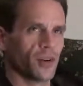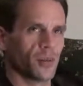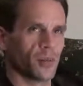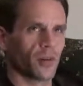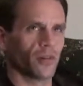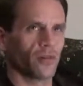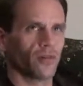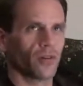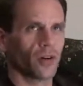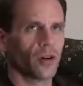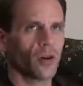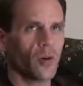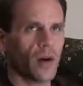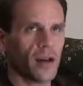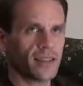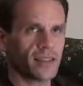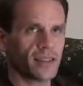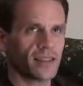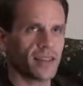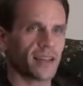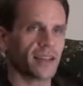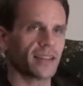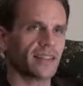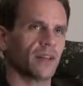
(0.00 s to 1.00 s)
number of
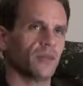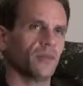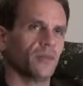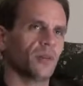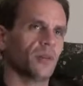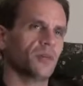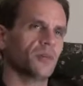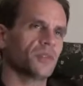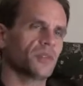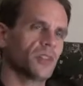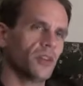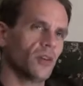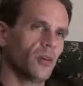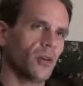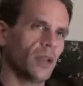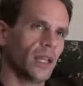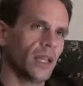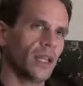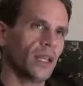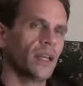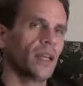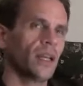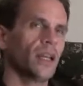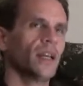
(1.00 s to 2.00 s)
requests that could tell what he was
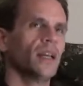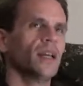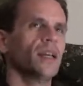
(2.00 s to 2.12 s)
doing.